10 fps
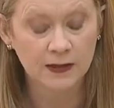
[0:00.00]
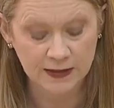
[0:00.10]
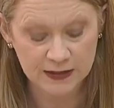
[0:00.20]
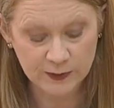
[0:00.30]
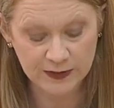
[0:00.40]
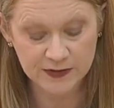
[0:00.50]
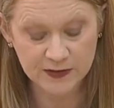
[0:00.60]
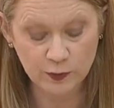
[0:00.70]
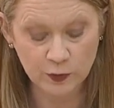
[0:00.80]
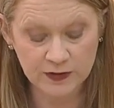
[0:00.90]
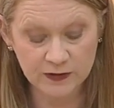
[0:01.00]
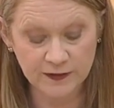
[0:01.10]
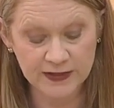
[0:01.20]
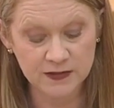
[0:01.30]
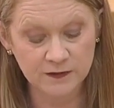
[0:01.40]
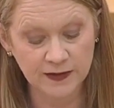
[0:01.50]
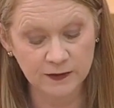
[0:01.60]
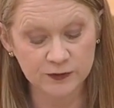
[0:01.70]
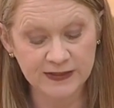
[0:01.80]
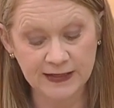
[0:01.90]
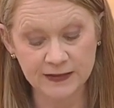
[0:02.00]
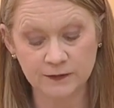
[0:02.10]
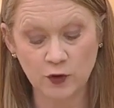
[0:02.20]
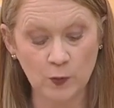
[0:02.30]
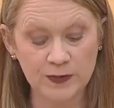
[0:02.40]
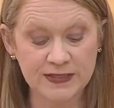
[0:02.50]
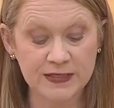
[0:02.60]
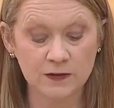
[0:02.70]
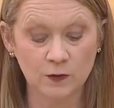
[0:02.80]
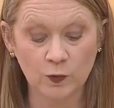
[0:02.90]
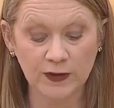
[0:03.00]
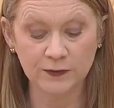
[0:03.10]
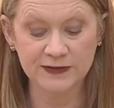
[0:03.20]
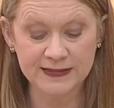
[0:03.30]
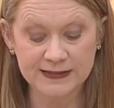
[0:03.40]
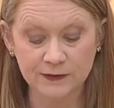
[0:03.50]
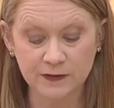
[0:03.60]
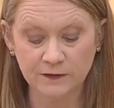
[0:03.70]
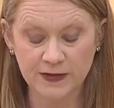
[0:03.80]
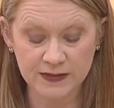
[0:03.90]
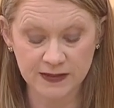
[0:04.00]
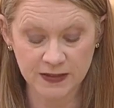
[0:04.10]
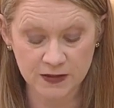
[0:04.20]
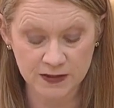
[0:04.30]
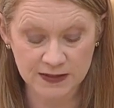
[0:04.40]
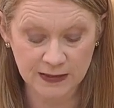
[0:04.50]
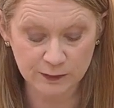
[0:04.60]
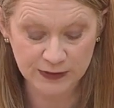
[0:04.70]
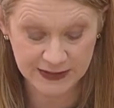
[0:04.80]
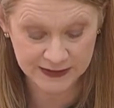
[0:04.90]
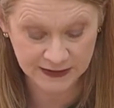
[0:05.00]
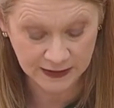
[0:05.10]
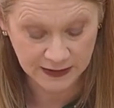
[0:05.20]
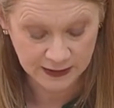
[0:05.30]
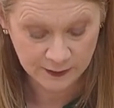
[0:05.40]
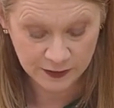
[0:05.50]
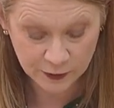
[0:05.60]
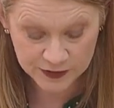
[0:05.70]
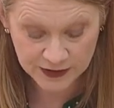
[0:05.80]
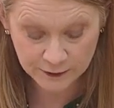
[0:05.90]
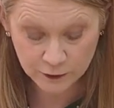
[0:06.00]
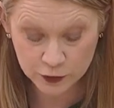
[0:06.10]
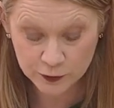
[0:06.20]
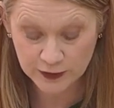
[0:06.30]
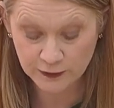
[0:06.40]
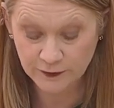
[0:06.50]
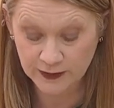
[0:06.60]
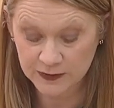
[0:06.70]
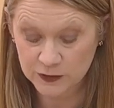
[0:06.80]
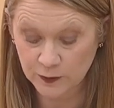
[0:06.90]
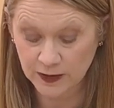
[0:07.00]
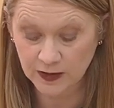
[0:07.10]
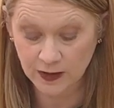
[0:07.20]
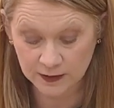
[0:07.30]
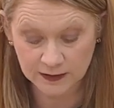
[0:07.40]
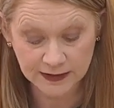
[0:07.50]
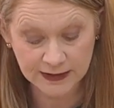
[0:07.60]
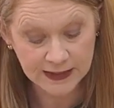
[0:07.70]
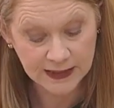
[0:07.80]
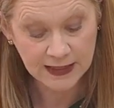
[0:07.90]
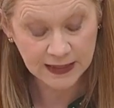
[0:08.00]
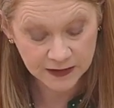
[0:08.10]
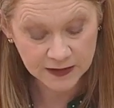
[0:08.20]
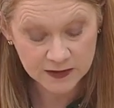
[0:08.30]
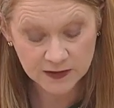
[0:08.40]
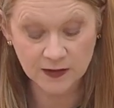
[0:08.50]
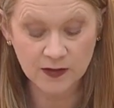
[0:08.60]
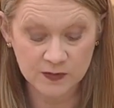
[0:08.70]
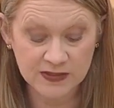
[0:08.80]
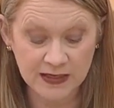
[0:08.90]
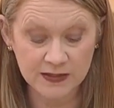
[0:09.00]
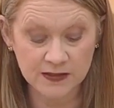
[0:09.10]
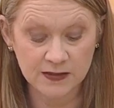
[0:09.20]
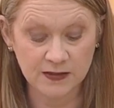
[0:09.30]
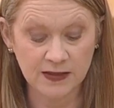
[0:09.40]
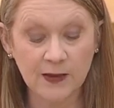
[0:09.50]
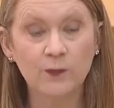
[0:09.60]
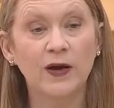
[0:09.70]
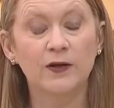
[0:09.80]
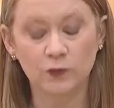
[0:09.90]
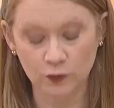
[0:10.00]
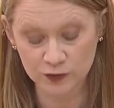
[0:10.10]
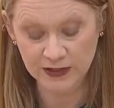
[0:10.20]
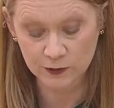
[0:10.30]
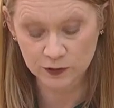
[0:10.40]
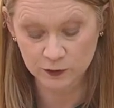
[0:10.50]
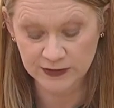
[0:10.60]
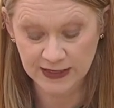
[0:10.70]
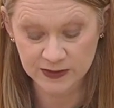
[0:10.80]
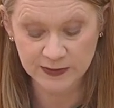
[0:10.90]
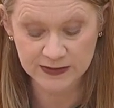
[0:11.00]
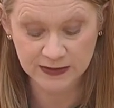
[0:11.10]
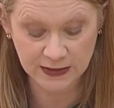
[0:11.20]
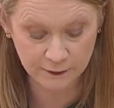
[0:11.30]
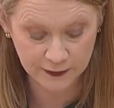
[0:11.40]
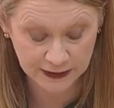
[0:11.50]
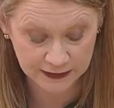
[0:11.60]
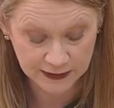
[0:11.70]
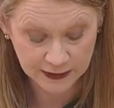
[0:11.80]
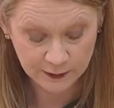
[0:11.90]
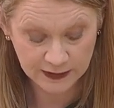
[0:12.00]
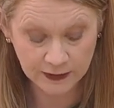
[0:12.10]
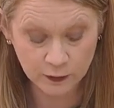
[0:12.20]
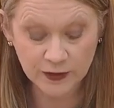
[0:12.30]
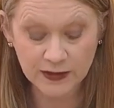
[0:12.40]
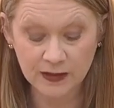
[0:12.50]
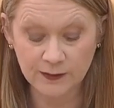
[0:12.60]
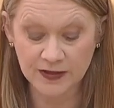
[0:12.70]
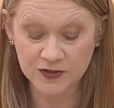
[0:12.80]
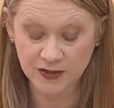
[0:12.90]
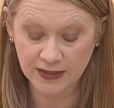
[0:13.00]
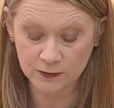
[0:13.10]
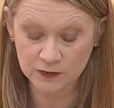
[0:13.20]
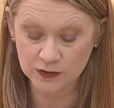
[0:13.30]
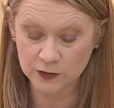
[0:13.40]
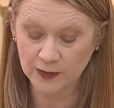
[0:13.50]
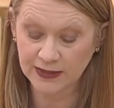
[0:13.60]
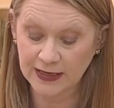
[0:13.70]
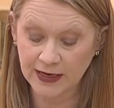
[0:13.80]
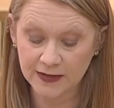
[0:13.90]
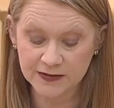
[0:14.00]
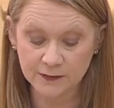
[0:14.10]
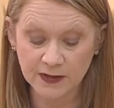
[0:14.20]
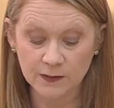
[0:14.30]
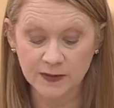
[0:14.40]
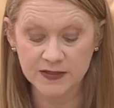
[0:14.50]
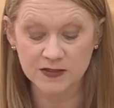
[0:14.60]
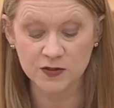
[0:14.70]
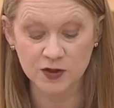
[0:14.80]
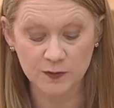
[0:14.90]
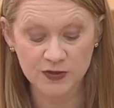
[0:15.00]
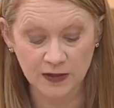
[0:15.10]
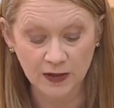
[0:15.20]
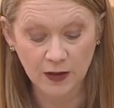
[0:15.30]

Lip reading: as well as support and advice to find alternative accommodation while detailed investigations take place. My thoughts are, of course, with the families who are currently in these circumstances, and the impact on those households has been significant, but I know that Clitmanshire Council is working hard to minimise disruption